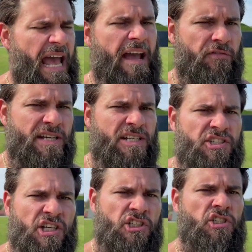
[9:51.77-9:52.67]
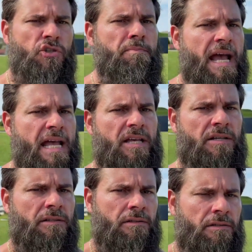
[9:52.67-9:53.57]
Every decision you make,
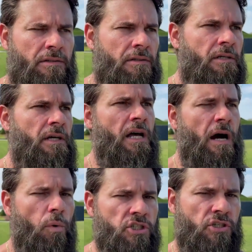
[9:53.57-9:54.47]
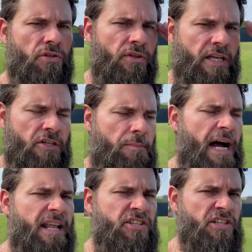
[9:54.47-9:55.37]
I want you to think in your
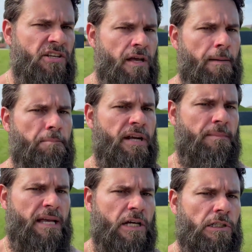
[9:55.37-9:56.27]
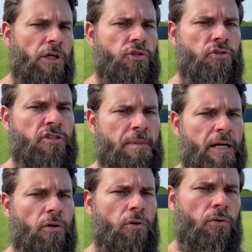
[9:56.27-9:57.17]
mind, is this bringing me closer to my
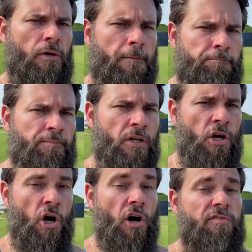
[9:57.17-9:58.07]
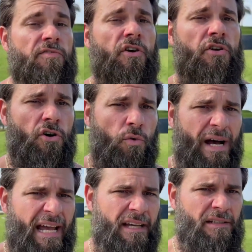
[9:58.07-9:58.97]
goal or further
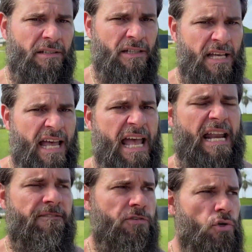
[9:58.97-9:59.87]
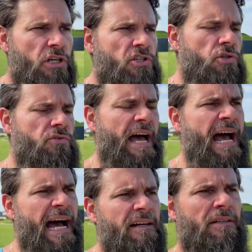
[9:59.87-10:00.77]
away. And if you can do
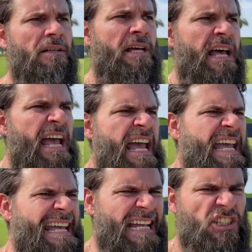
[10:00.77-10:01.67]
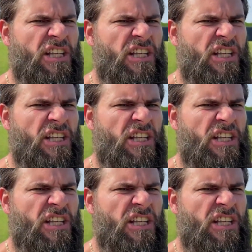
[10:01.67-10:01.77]
that, each